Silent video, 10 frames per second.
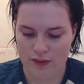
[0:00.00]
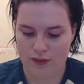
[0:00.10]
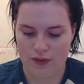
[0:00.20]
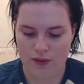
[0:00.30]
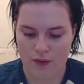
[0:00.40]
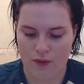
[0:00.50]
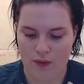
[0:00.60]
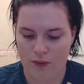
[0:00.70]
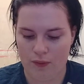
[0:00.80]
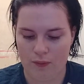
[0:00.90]

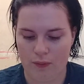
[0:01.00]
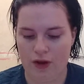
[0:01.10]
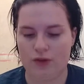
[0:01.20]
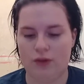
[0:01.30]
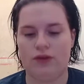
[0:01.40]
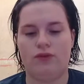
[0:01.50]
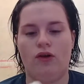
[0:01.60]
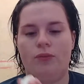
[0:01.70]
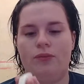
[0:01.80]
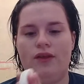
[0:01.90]
So what I do is I
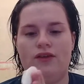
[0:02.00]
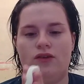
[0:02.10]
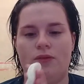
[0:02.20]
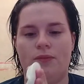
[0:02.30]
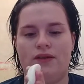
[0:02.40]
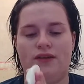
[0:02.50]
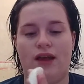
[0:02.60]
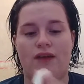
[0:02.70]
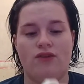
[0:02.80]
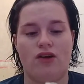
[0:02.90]
rub these two pads
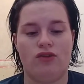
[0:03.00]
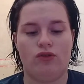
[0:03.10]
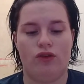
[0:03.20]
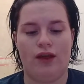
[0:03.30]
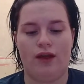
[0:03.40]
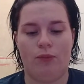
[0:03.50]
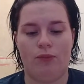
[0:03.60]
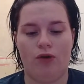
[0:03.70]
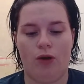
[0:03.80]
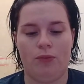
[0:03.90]
together so they
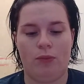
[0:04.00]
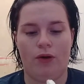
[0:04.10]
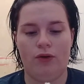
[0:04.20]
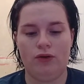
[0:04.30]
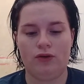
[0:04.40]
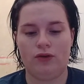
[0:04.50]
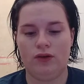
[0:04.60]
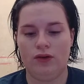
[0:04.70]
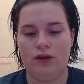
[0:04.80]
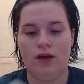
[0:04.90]
absorb the product.
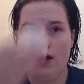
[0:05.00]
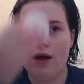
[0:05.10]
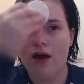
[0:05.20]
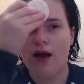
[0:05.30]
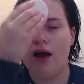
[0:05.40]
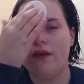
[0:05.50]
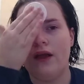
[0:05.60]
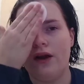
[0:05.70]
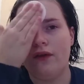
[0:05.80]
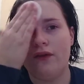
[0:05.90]
And
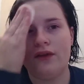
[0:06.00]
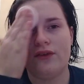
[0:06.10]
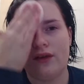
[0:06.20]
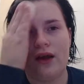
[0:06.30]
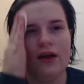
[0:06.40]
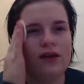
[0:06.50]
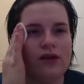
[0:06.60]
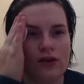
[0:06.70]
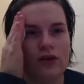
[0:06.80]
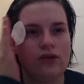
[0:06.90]
then on this side,
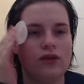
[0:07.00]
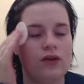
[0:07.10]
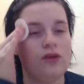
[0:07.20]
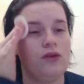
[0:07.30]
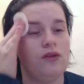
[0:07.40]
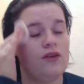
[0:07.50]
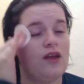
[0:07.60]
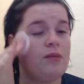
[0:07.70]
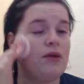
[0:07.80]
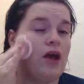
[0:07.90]
I just do the
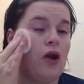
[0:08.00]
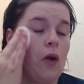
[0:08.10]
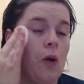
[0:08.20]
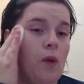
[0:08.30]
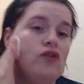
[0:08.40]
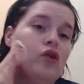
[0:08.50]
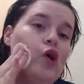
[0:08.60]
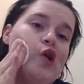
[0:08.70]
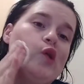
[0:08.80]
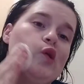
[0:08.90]
same again and go in
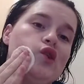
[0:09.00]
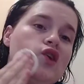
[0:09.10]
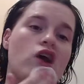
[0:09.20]
circles